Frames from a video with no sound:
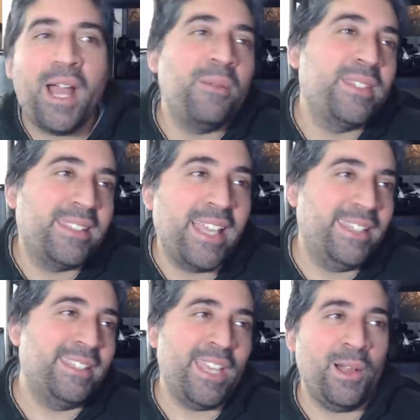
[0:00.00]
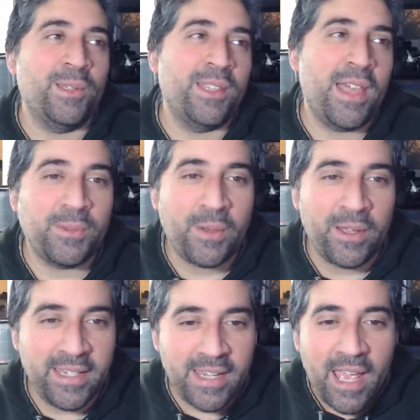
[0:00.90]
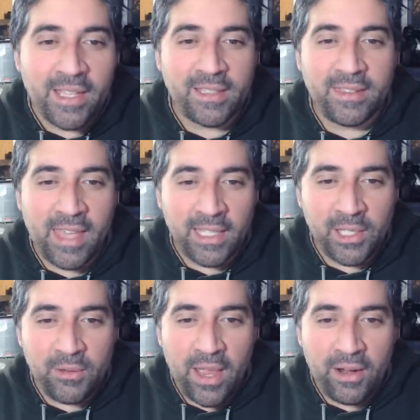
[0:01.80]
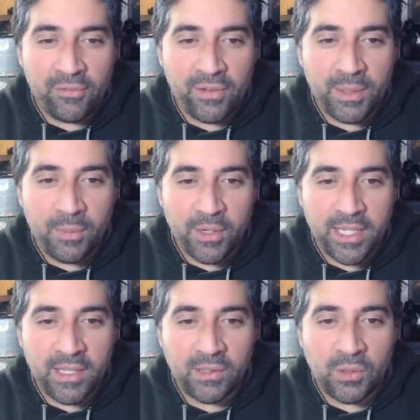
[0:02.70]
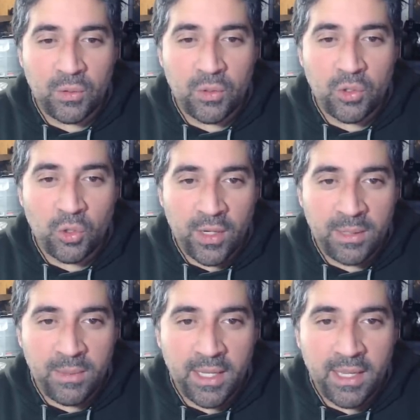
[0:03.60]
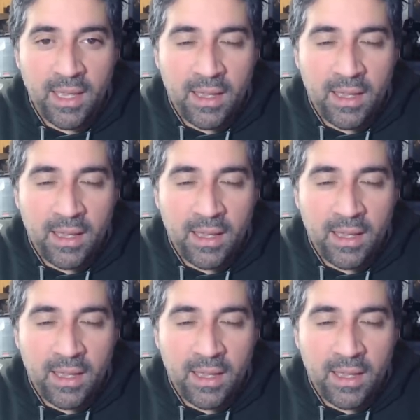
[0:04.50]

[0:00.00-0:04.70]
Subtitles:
to 10 sales, so that's what I did. So thank you everybody to join me.